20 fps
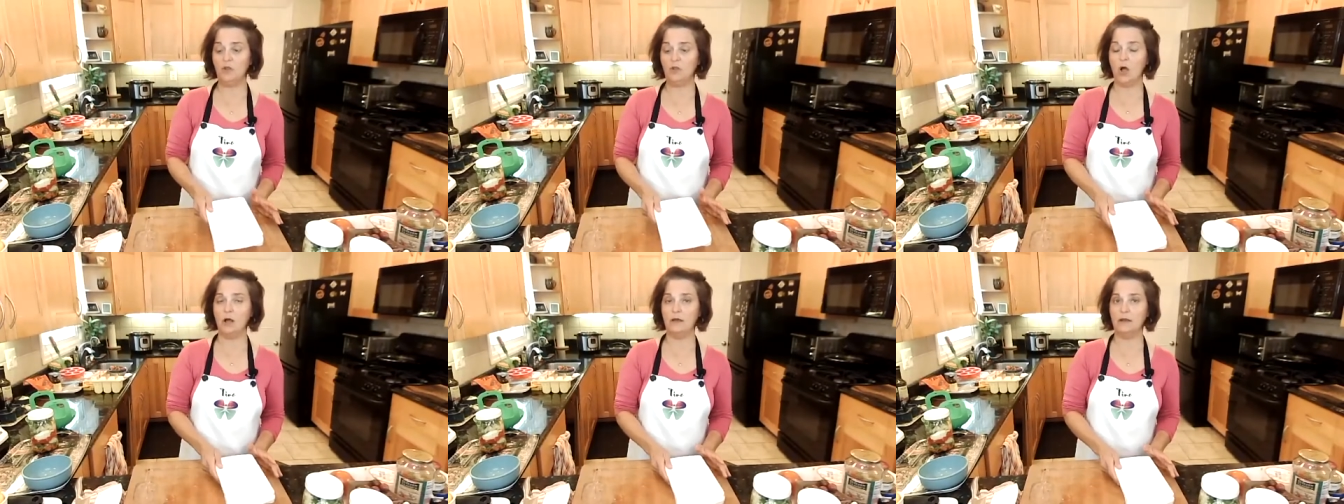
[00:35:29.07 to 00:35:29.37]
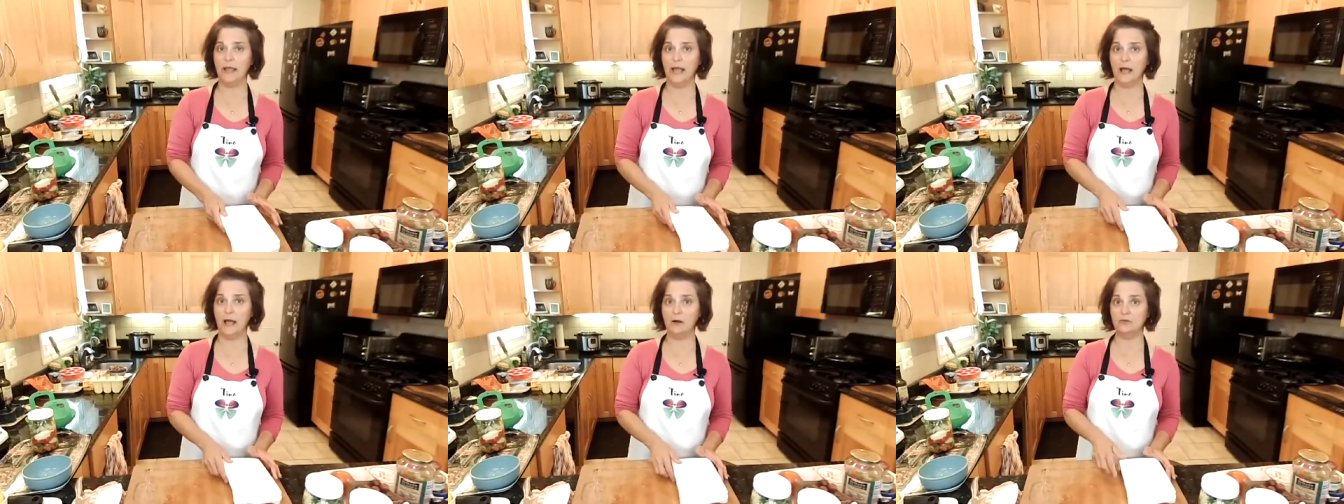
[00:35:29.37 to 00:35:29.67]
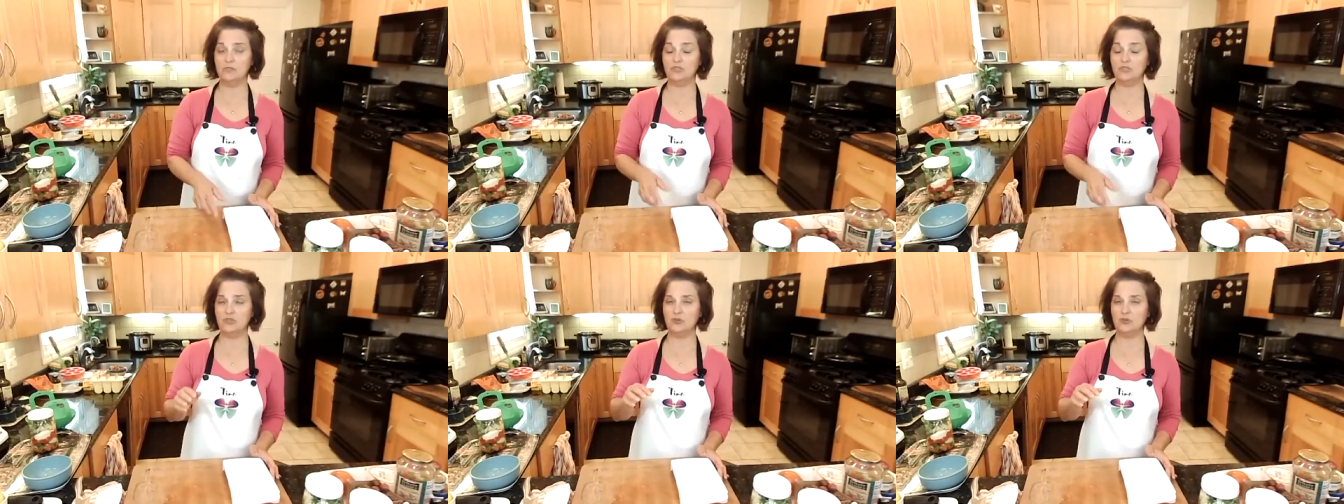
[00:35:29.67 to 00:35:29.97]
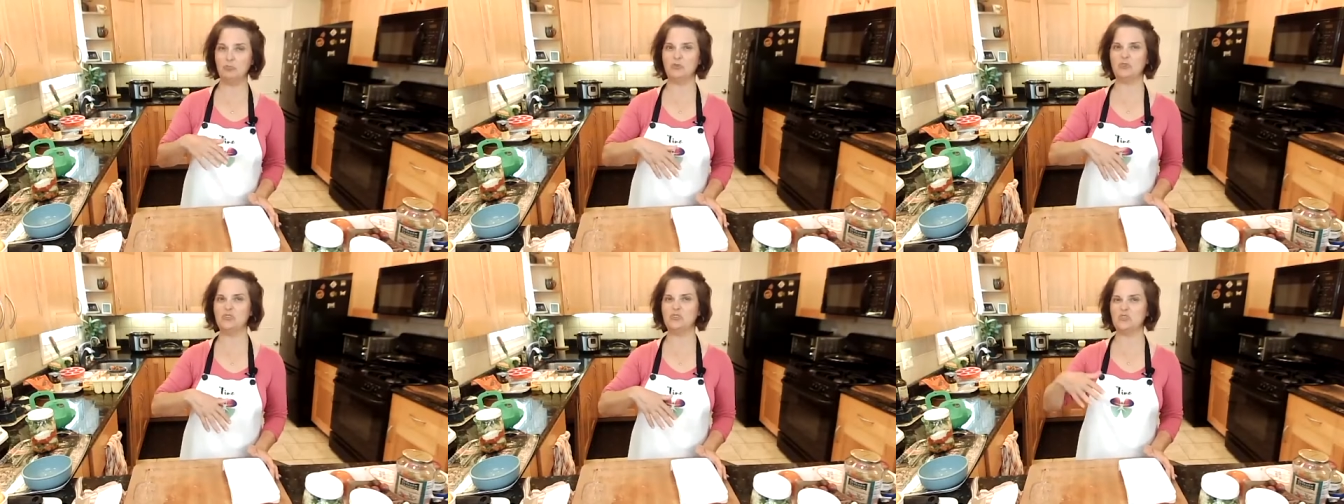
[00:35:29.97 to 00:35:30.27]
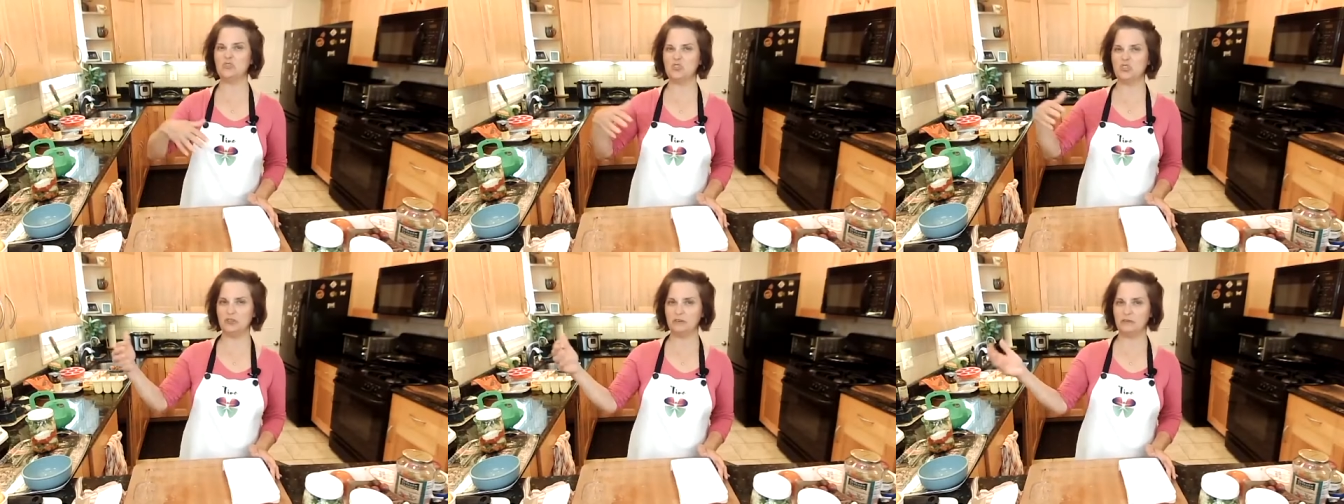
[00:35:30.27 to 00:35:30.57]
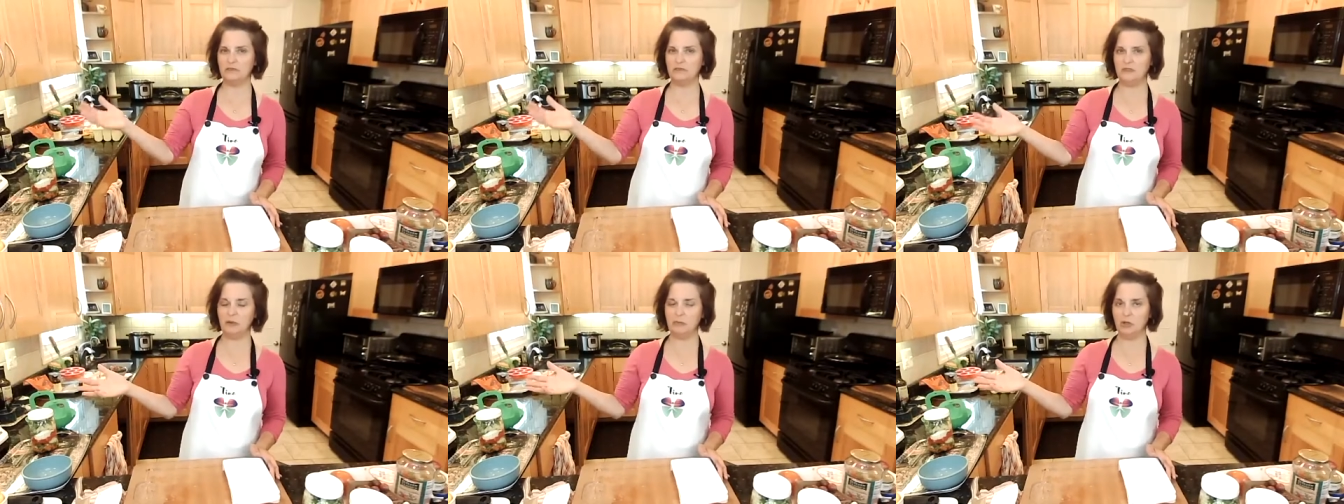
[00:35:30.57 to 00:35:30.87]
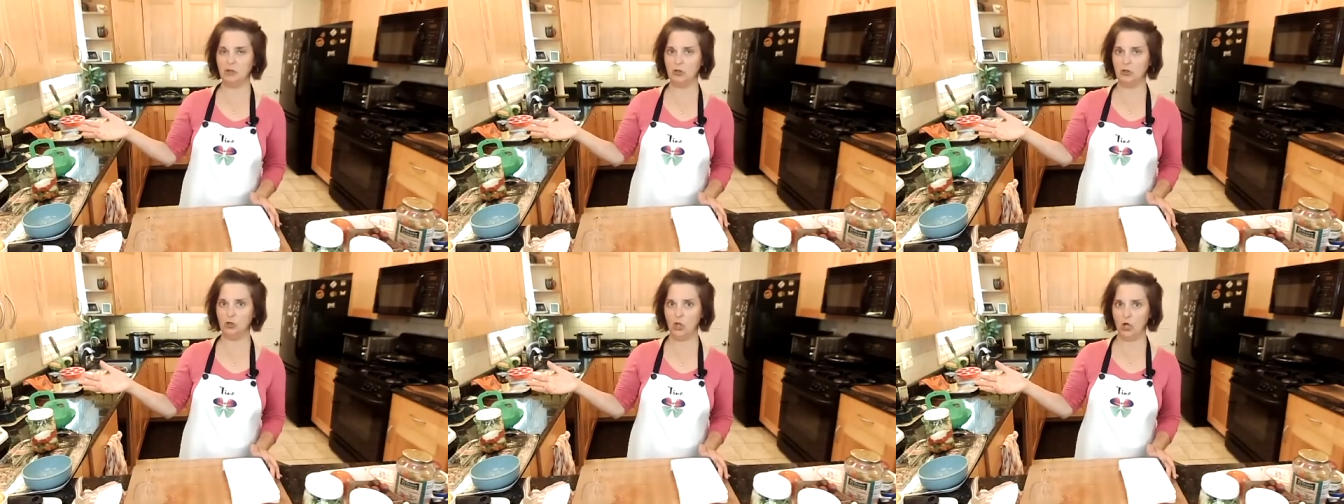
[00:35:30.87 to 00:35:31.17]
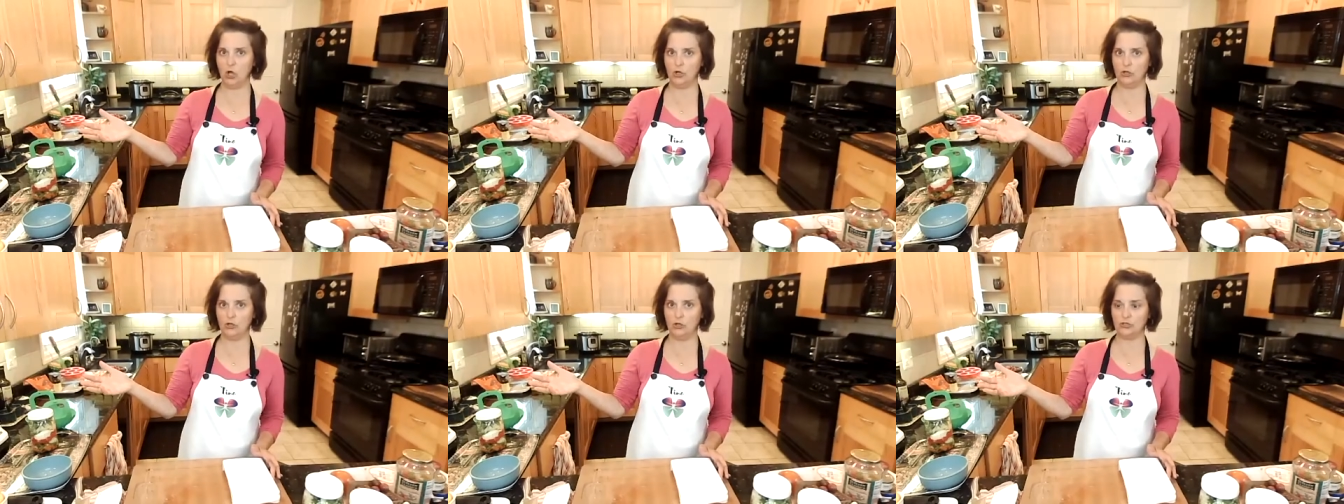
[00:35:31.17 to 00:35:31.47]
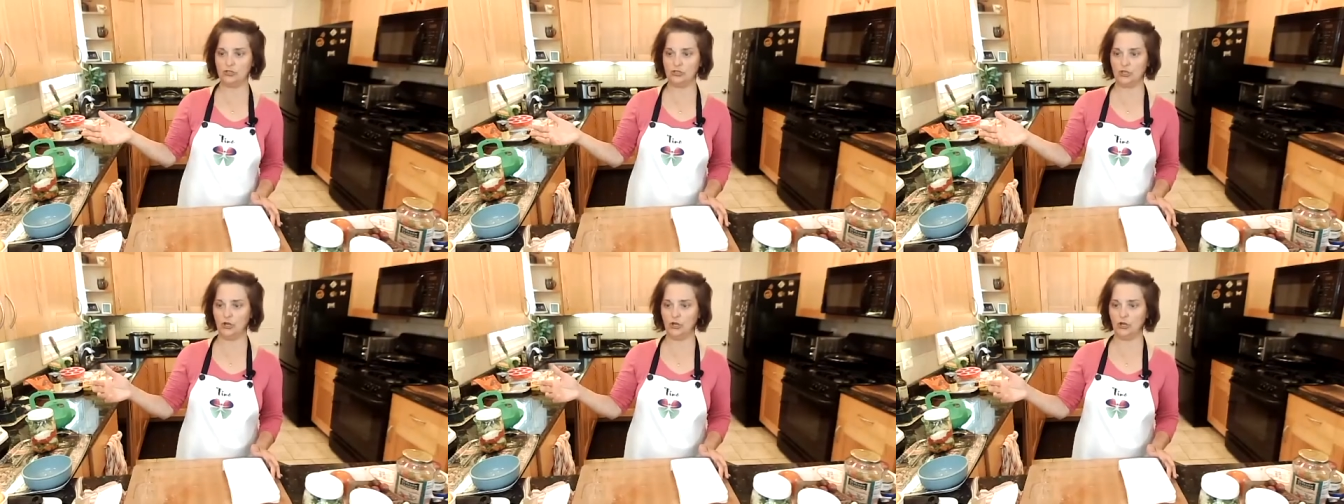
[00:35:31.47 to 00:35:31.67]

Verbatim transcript: on how to preserve them long